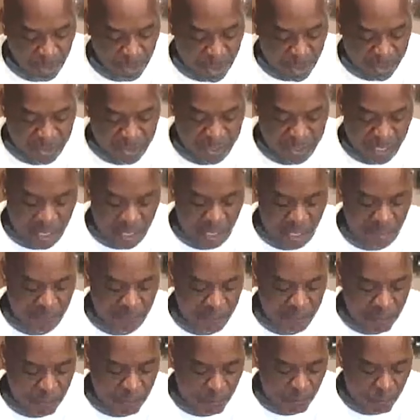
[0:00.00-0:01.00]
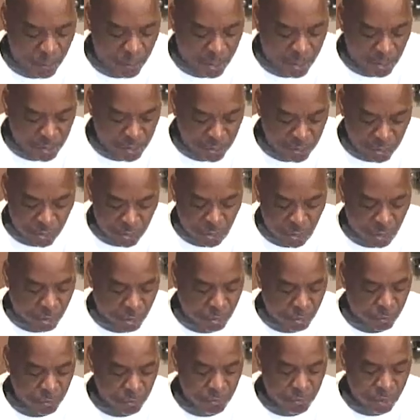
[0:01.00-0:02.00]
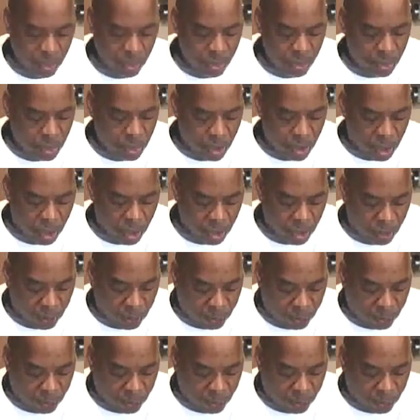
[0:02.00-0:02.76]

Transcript: Again, where, you know, um,